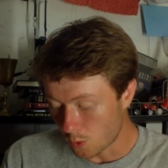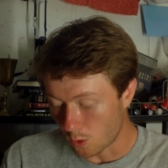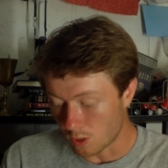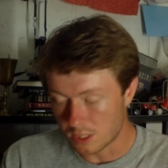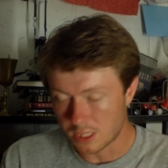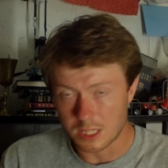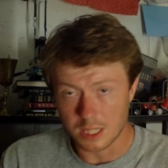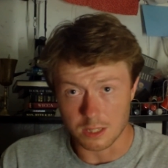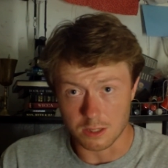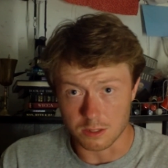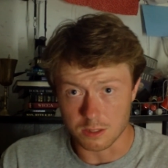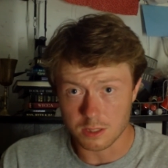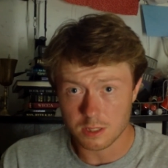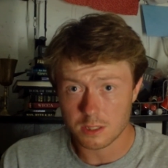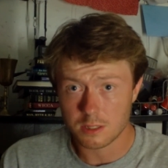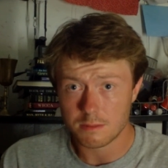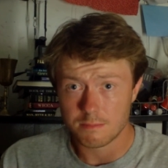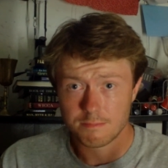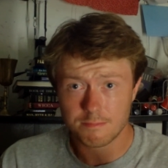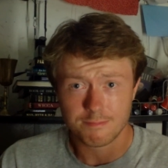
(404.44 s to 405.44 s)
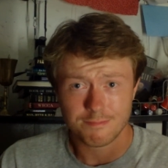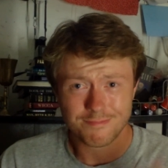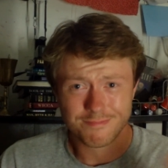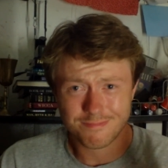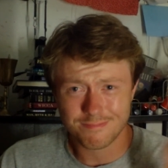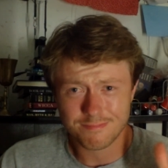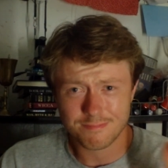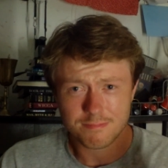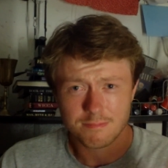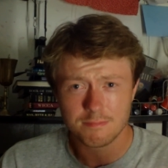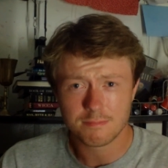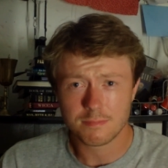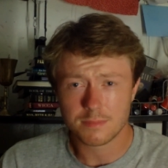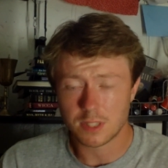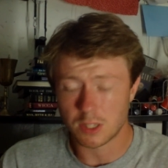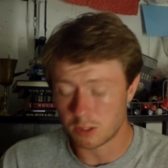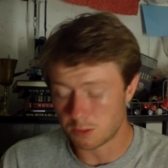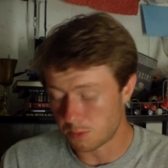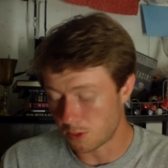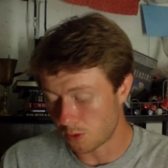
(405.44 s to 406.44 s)
Or sigils.
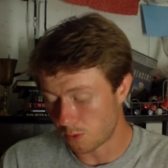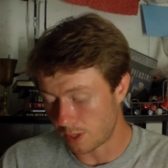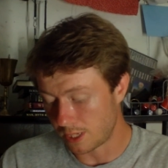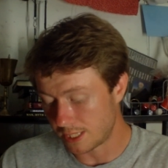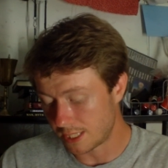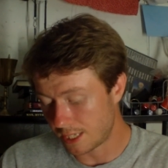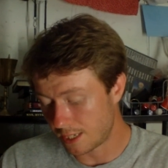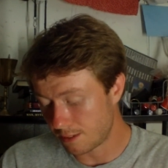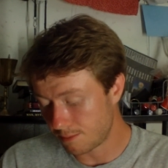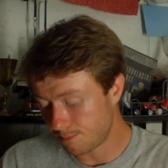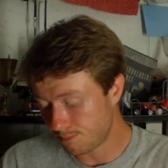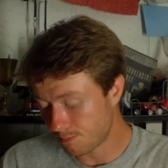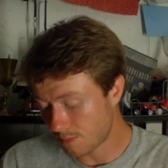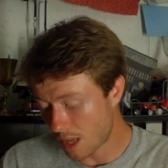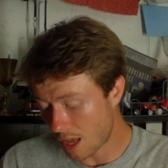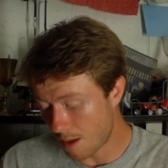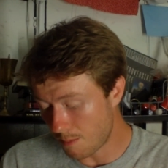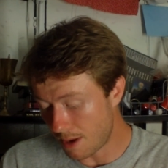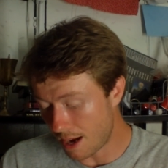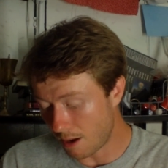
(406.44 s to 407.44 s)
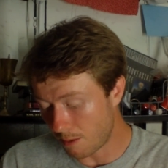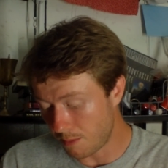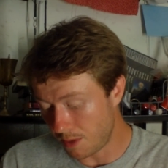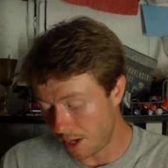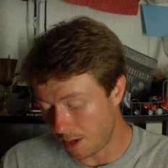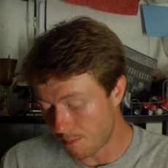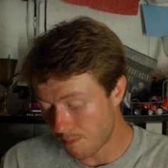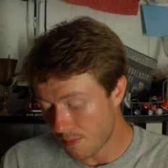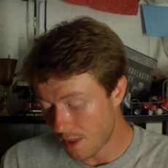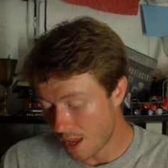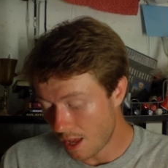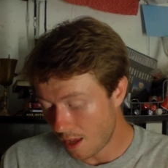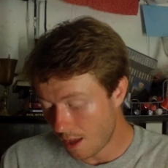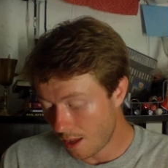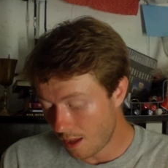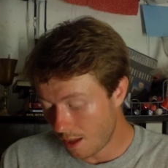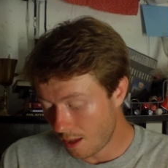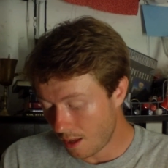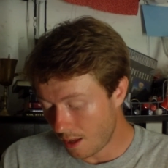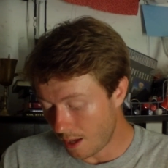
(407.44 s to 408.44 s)
Goes both ways there. About me.
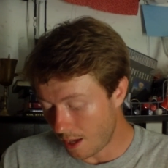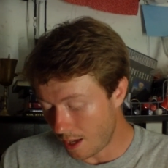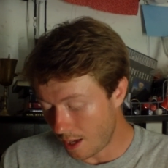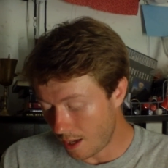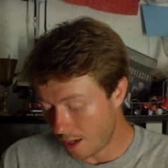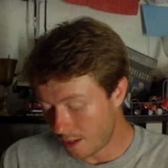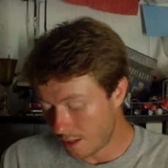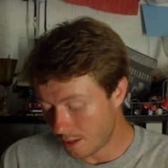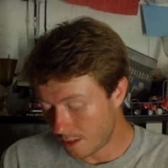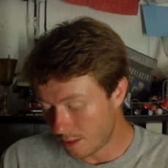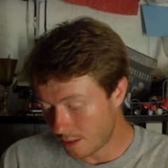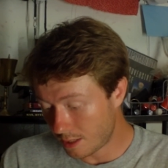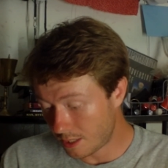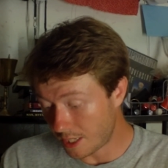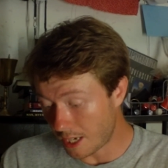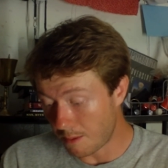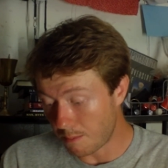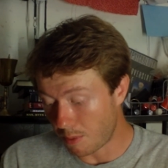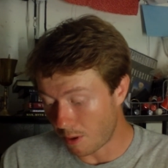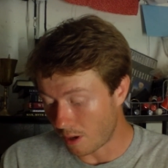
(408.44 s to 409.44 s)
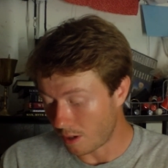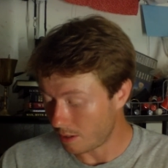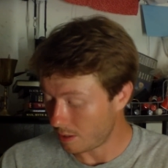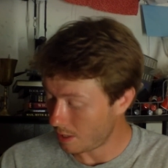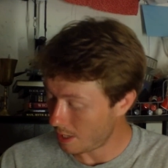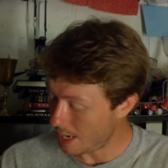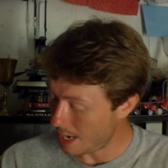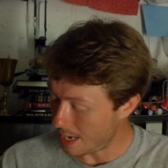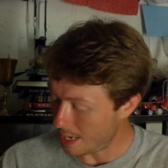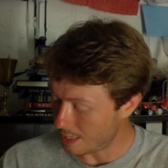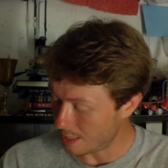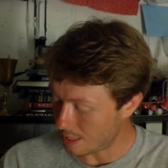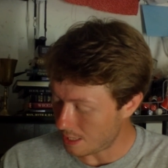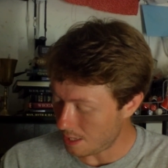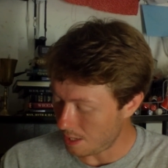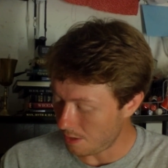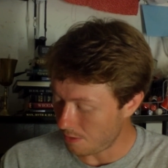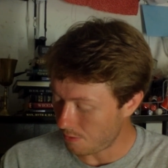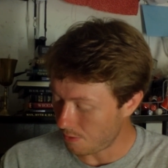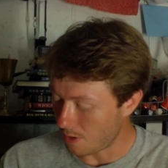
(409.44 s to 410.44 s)
Uh, same part as
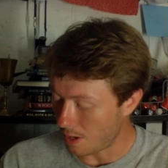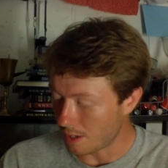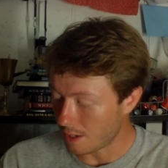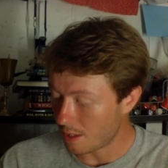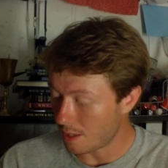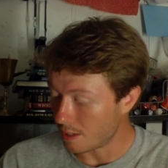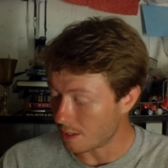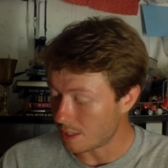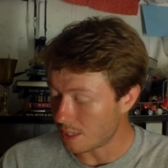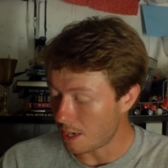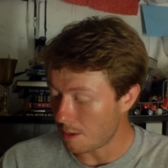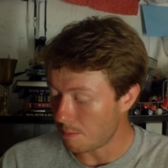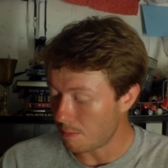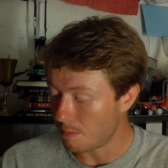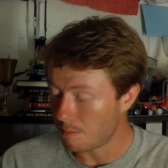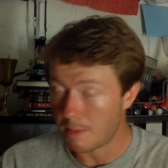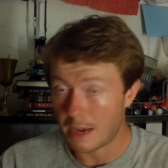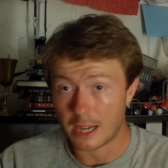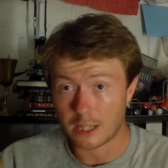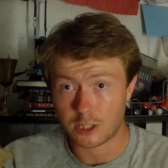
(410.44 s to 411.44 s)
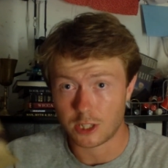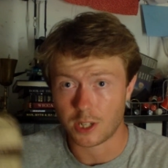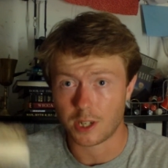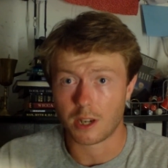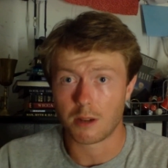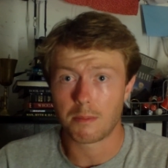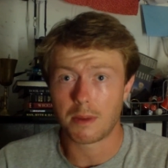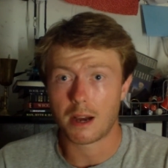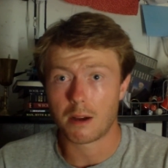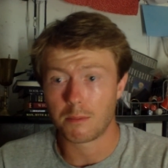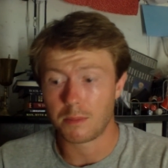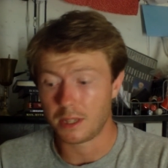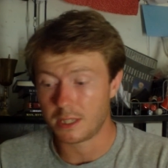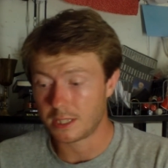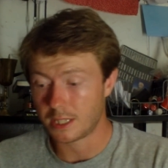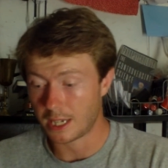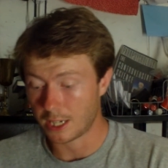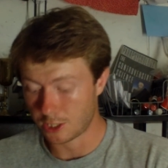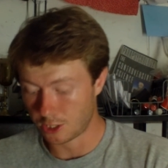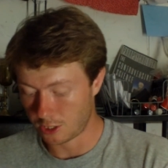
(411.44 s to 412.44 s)
the front. The same matching about me
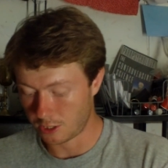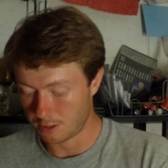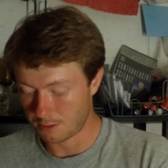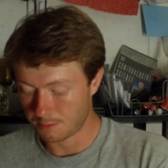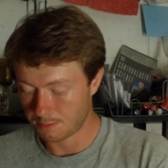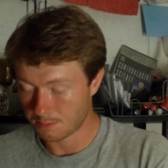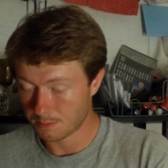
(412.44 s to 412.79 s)
section.